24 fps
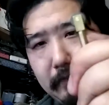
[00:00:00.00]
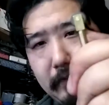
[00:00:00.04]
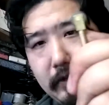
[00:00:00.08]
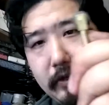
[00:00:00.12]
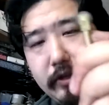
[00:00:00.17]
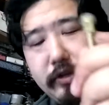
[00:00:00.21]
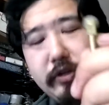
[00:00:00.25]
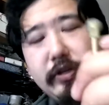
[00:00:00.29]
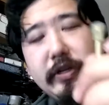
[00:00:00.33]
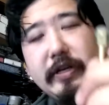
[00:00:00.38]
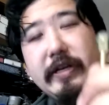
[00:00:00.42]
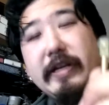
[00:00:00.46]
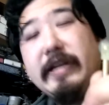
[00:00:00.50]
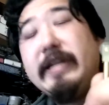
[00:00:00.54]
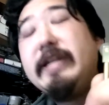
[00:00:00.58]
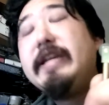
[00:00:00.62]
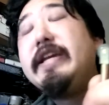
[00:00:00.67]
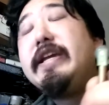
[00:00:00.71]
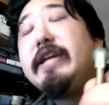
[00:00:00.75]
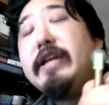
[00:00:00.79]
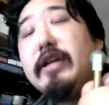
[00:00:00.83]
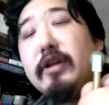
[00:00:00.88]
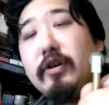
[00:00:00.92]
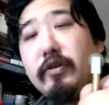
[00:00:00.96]
You can
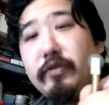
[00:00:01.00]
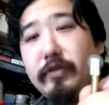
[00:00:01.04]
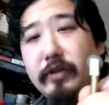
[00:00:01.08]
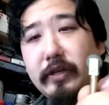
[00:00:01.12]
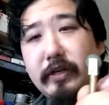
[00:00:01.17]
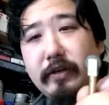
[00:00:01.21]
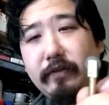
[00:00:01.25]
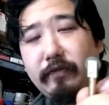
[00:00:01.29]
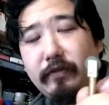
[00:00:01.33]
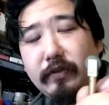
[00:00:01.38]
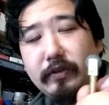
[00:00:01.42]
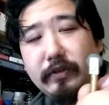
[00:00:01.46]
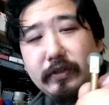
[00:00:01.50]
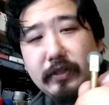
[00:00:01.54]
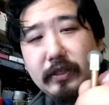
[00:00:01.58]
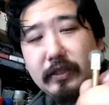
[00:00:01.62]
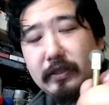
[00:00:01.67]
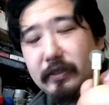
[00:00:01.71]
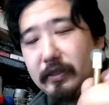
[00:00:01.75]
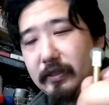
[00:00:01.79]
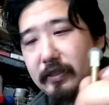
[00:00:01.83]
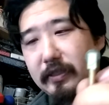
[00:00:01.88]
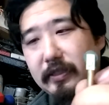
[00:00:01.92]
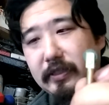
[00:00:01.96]
hear the difference.
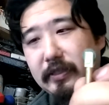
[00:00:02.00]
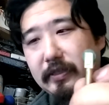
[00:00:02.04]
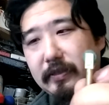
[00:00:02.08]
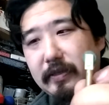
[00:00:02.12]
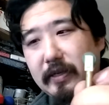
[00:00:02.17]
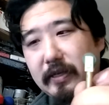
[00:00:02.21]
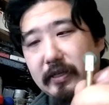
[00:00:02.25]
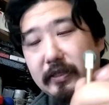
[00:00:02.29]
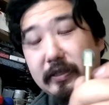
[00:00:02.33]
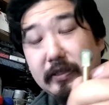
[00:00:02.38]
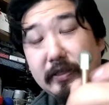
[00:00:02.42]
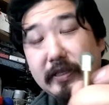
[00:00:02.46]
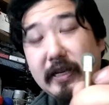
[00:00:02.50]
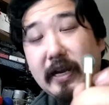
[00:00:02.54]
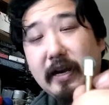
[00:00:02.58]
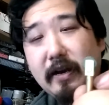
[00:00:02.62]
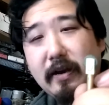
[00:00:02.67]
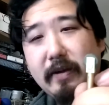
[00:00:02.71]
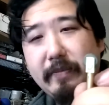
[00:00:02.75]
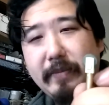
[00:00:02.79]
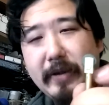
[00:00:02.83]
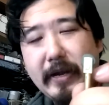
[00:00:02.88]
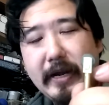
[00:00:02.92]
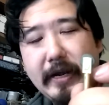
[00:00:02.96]
It's
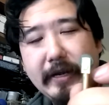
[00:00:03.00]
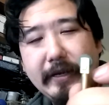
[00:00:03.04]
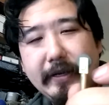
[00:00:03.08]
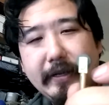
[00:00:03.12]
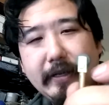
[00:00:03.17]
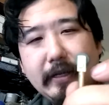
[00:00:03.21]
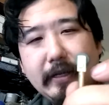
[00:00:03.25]
terribad.